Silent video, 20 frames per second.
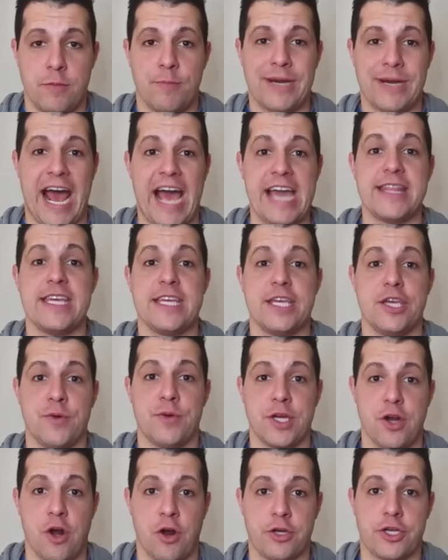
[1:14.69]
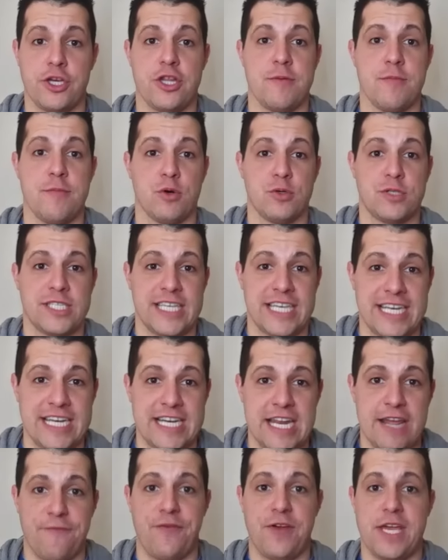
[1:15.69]
but I think you can argue the most
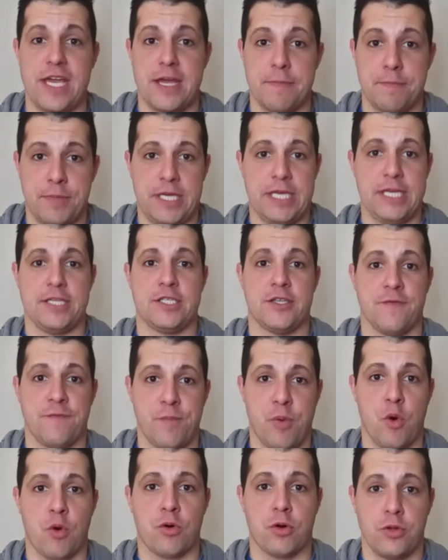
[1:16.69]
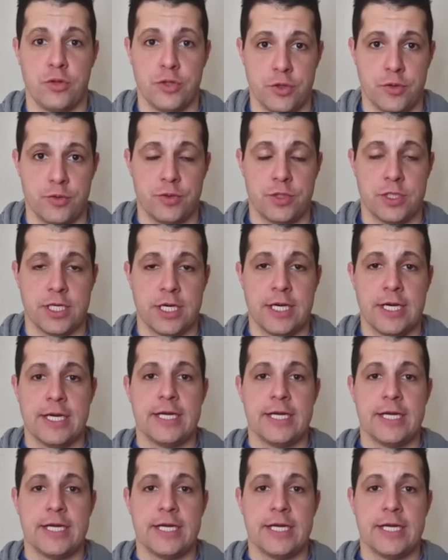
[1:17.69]
significant piece of portal news